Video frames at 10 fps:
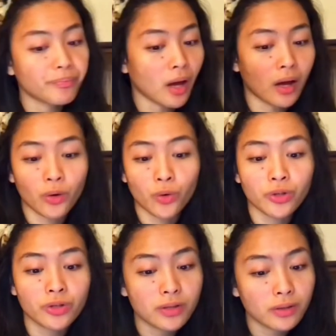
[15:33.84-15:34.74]
I
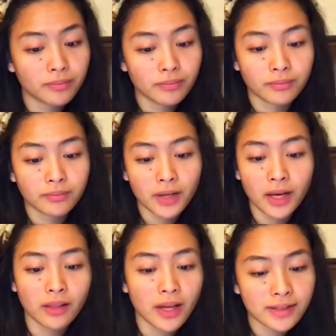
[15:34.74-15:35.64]
ordered
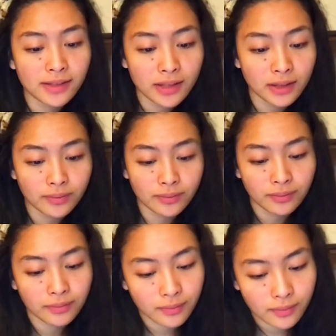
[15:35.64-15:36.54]
L-lysine
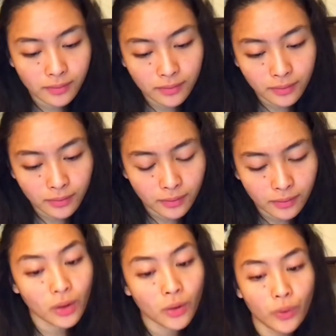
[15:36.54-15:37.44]

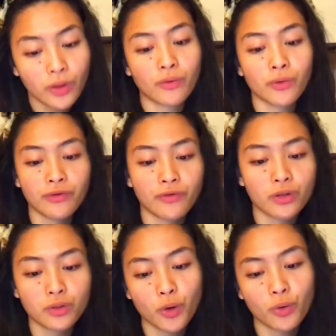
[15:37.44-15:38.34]
with a
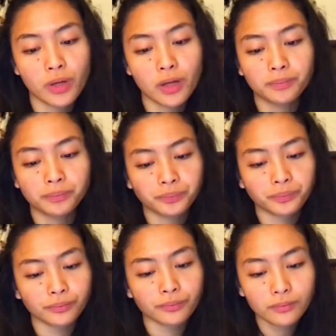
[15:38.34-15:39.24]
Refresh Pro B.
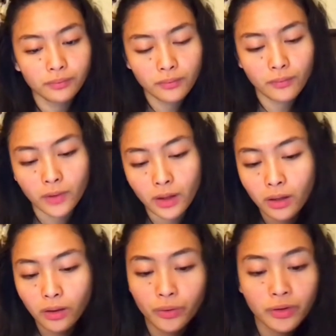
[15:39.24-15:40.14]

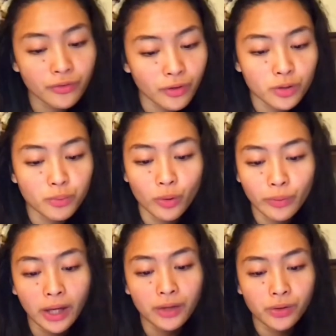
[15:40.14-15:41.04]
The Refresh Pro B
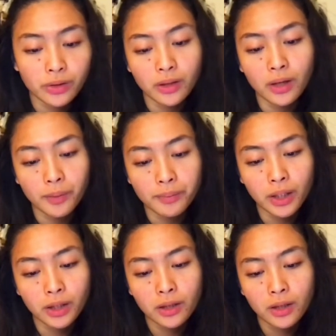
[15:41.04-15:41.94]
actually did help
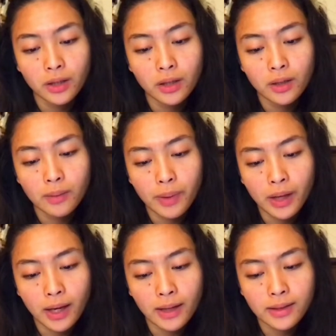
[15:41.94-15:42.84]
me,
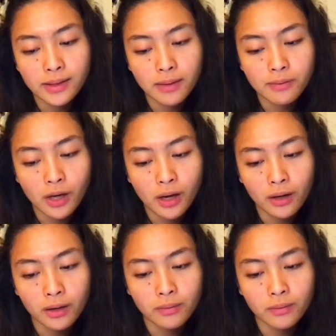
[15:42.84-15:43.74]
but at the same
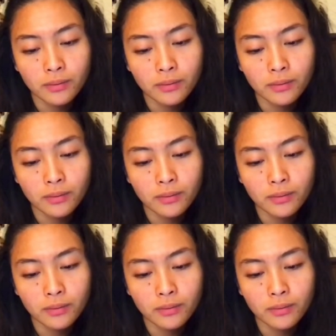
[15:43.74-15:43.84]
time,